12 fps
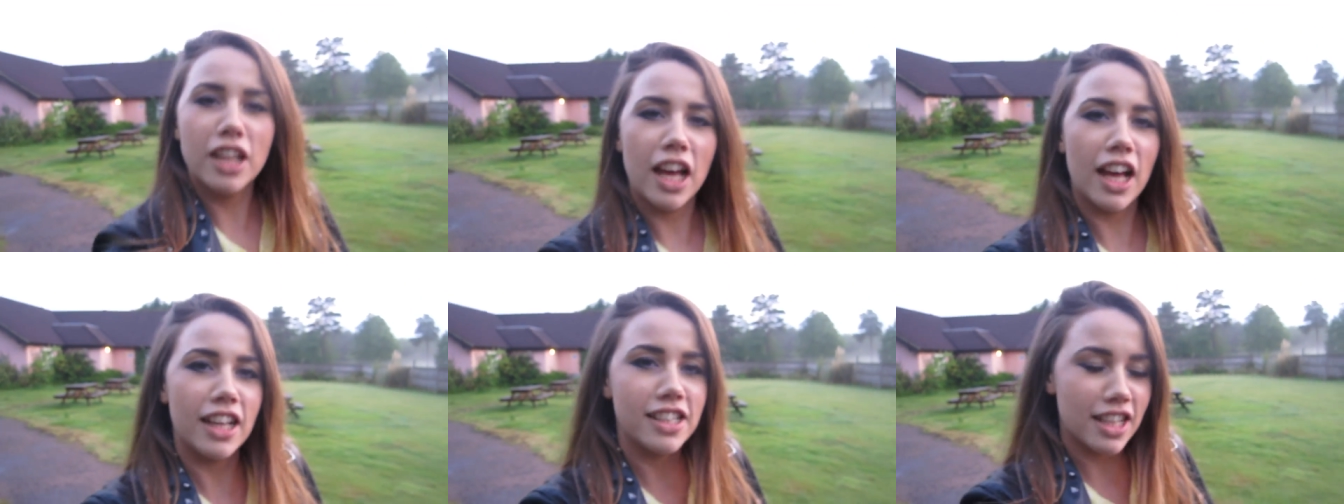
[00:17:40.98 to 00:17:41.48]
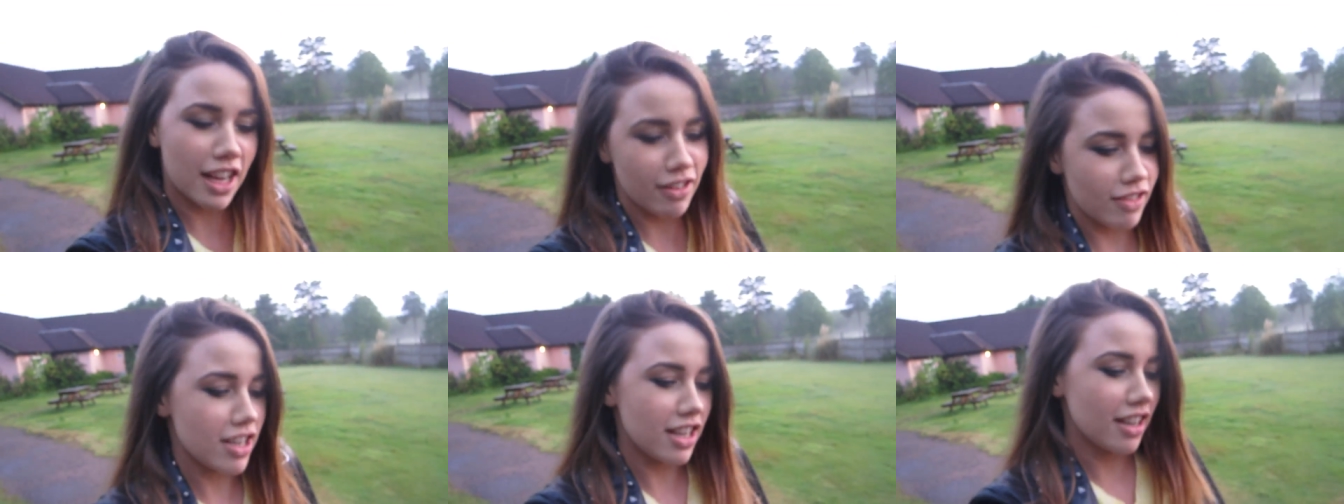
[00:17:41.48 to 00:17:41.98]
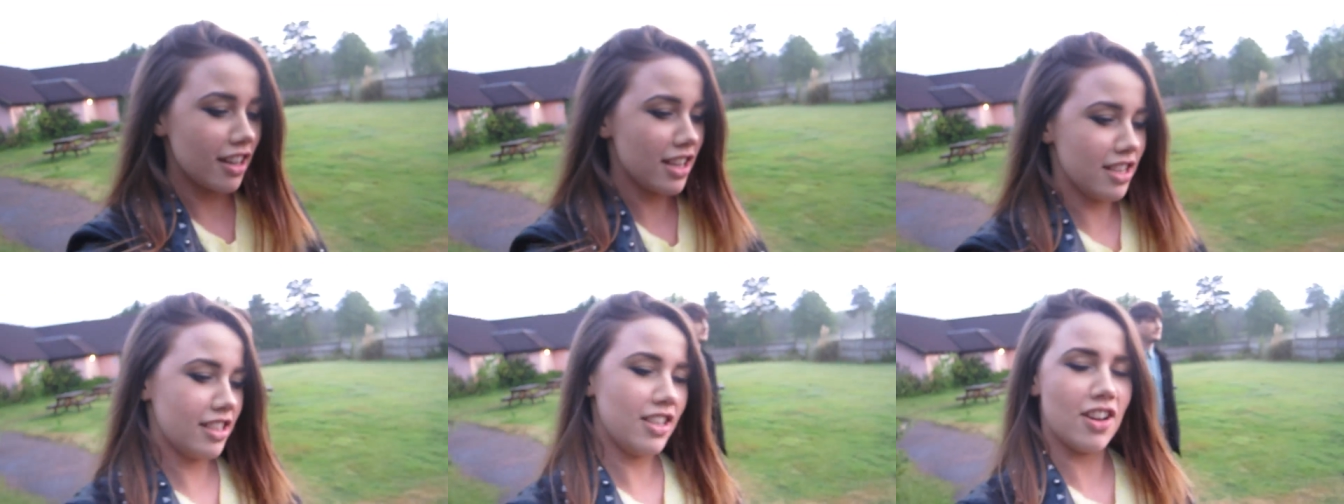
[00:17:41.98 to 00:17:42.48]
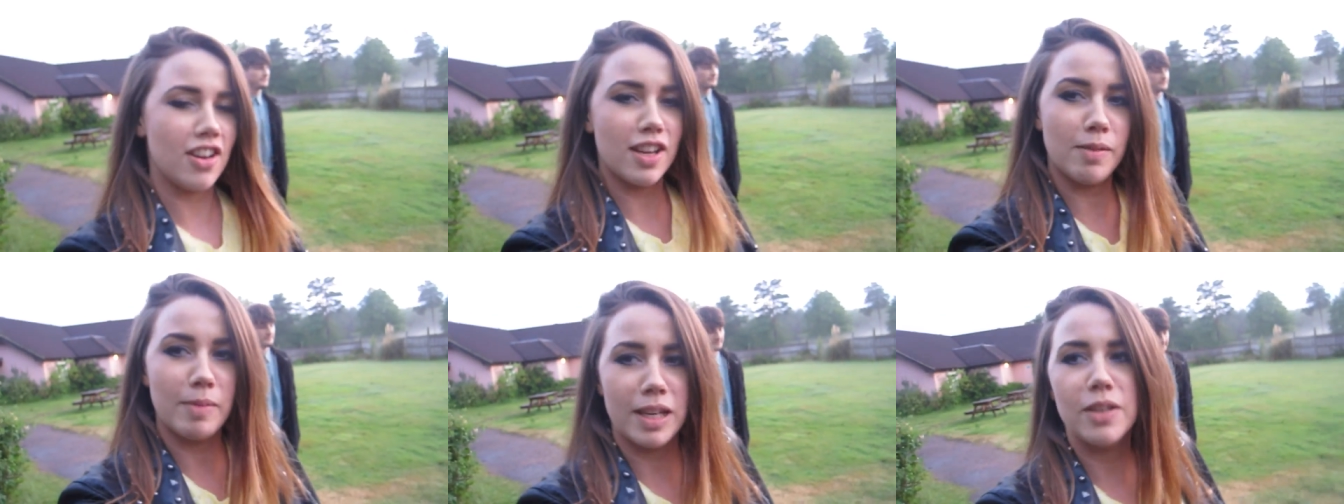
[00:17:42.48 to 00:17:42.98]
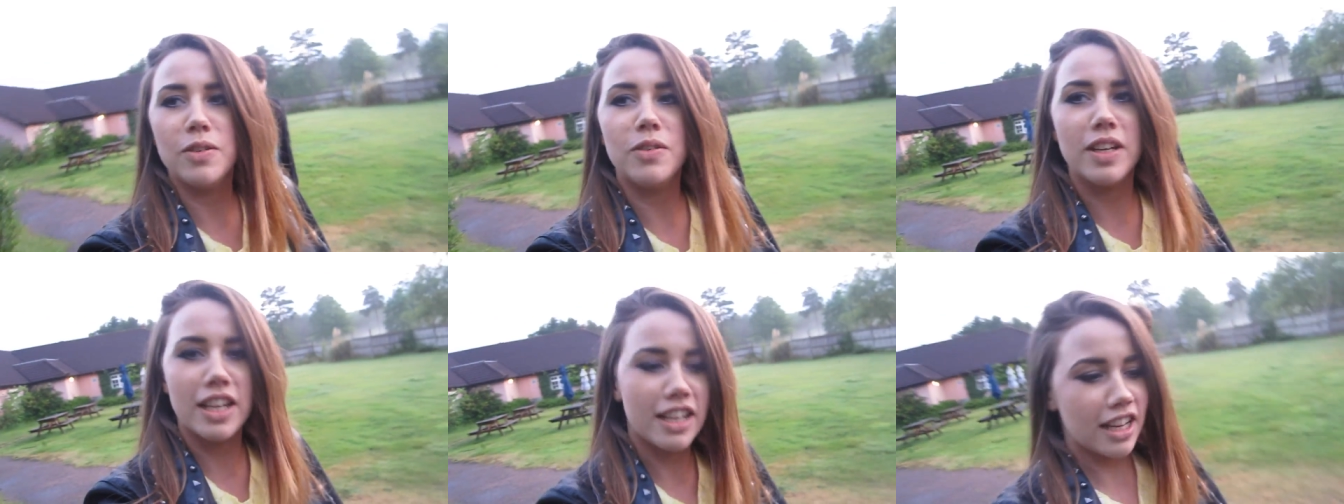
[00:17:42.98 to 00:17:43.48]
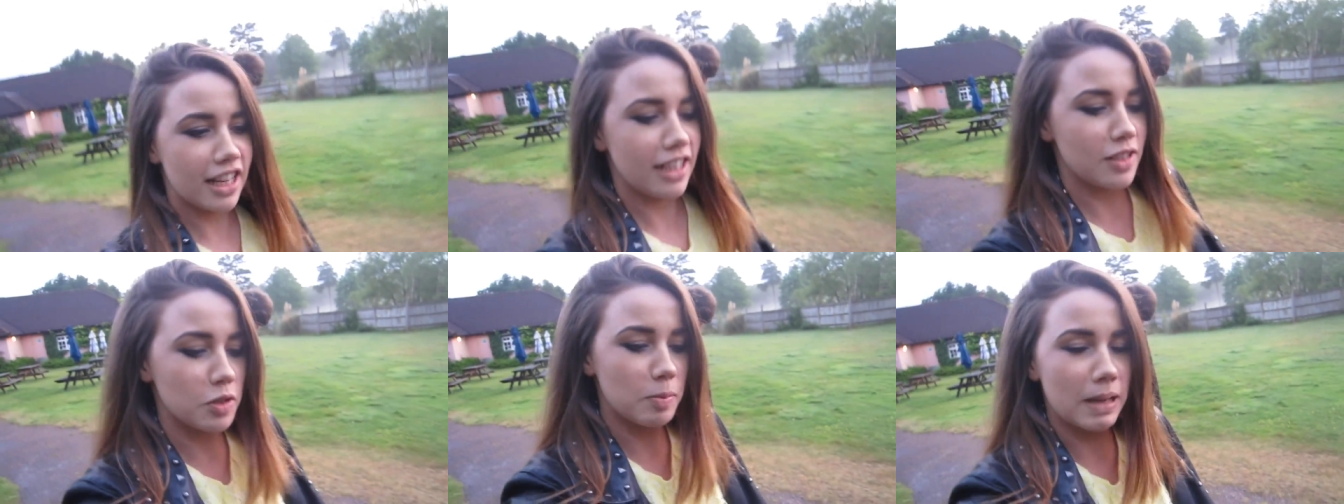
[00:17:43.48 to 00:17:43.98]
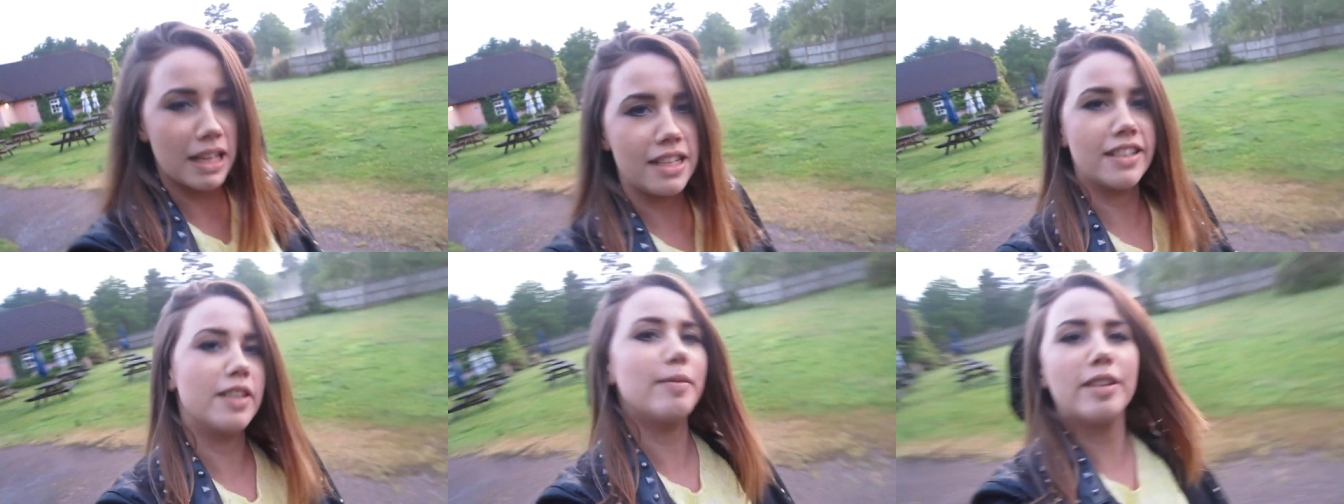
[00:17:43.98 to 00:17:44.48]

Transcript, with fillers: Had a really nice Thai meal in a little place in the